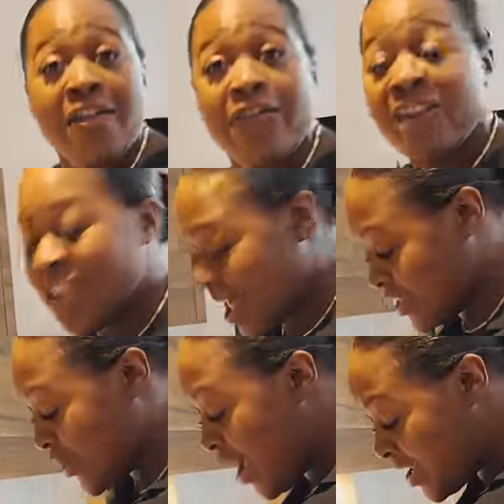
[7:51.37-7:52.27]
feel like,
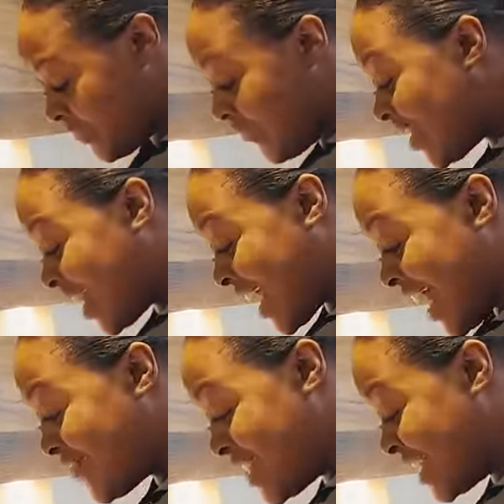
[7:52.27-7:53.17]
so I feel like I
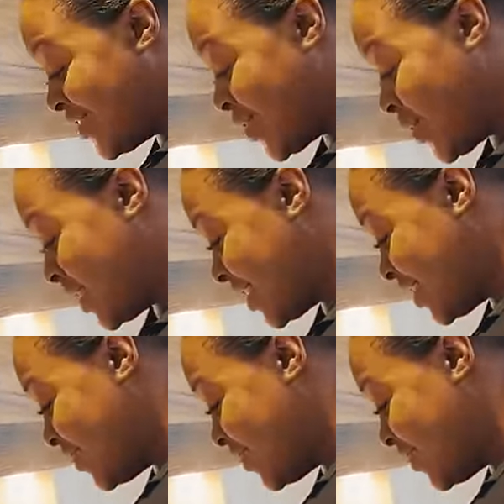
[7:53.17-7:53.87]
have decent chopping skills,